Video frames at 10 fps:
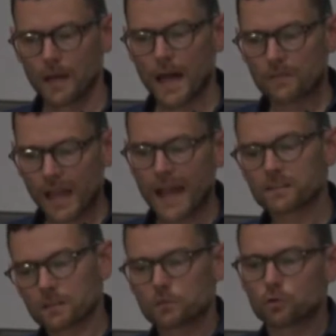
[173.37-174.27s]
having
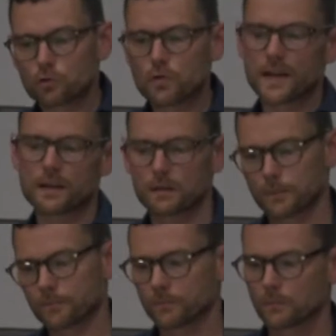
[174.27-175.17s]
access to credit.
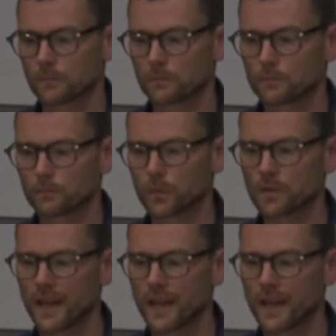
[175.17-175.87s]
But